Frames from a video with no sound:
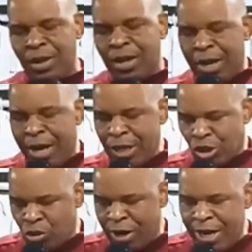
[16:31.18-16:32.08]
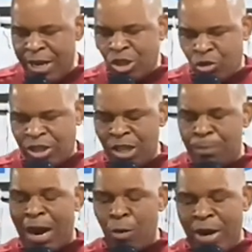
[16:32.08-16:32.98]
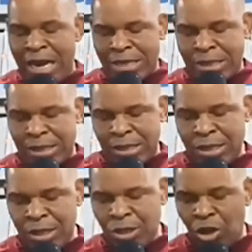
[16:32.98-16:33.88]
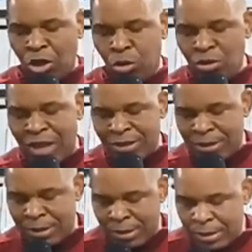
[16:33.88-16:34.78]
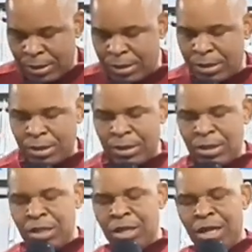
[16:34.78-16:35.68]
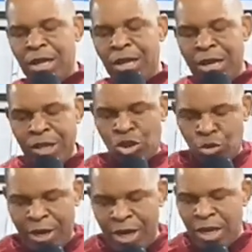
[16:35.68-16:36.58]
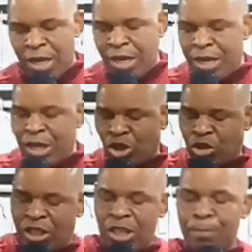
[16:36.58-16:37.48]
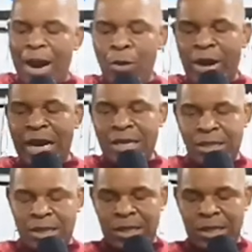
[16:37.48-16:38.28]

history is written by winners, not losers. History is written by winners,